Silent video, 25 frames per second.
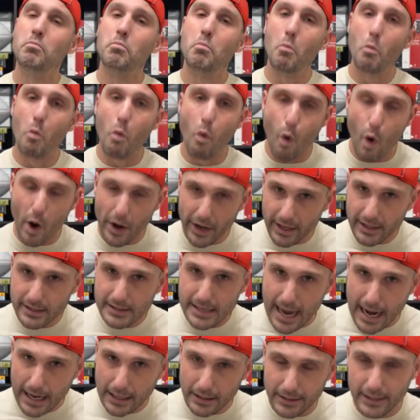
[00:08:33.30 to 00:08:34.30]
what
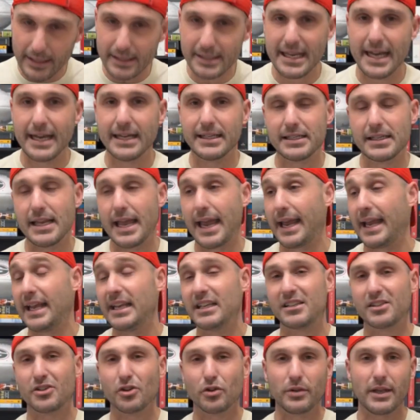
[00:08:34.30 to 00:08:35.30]
exactly is that saying?
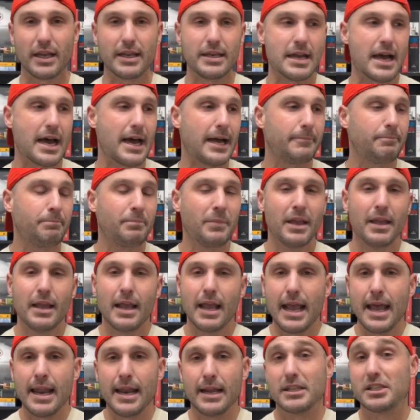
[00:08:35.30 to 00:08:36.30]
He's certainly not
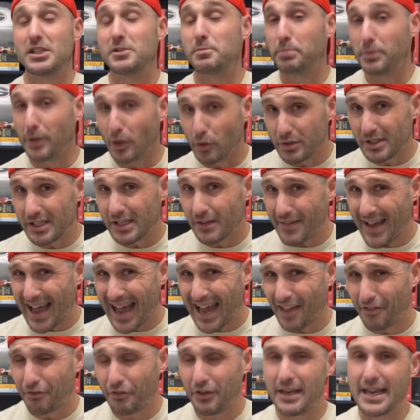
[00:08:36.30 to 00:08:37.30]
an explosive
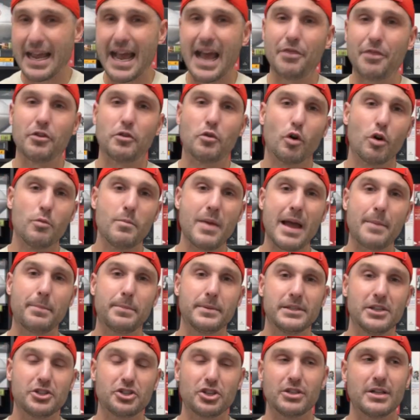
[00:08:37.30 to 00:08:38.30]
athlete at the quarterback
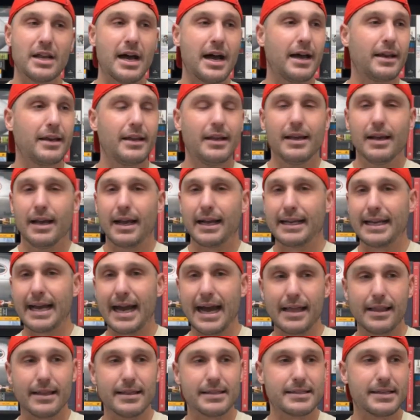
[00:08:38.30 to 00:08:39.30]
position, not a
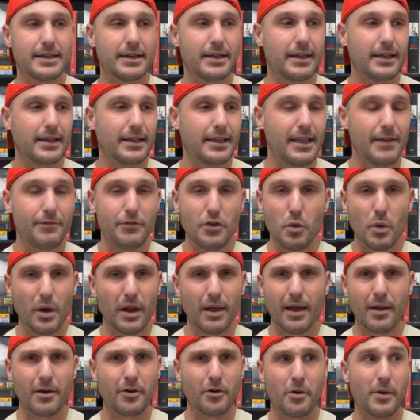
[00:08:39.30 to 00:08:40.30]
guy that's going to give you what,
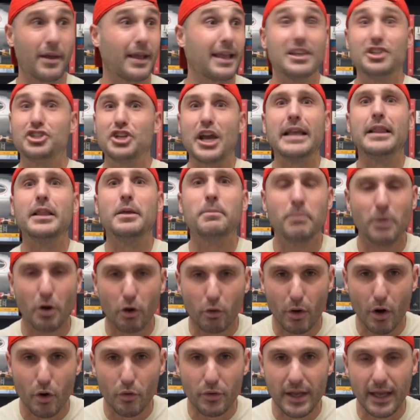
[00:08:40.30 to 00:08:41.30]
I don't know, like Jalen
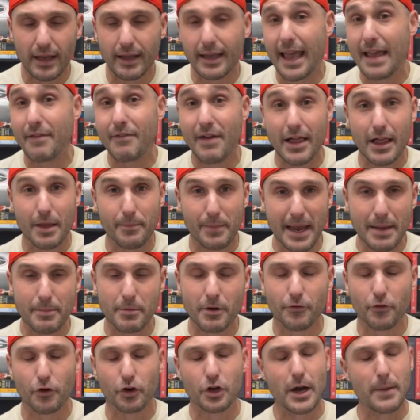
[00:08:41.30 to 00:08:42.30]
Milroe gave Alabama
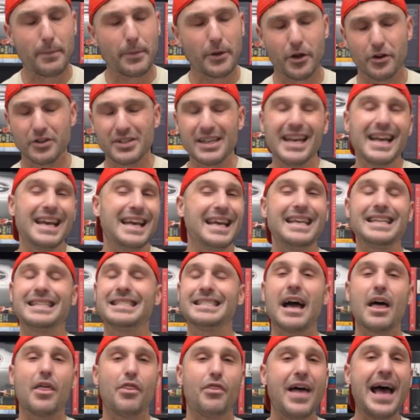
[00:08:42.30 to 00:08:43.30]
for a couple years. He's
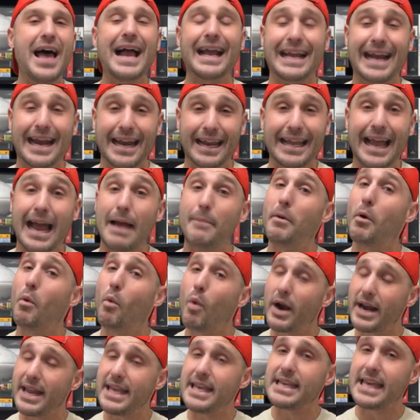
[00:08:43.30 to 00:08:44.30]
not that kind of guy. But
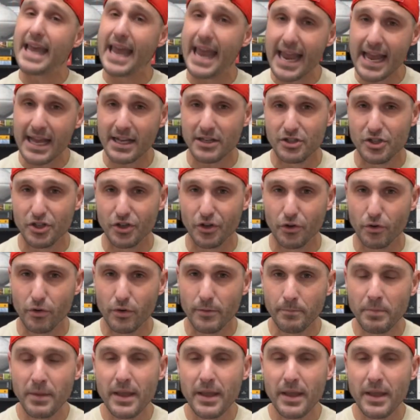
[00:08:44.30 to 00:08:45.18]
what he can do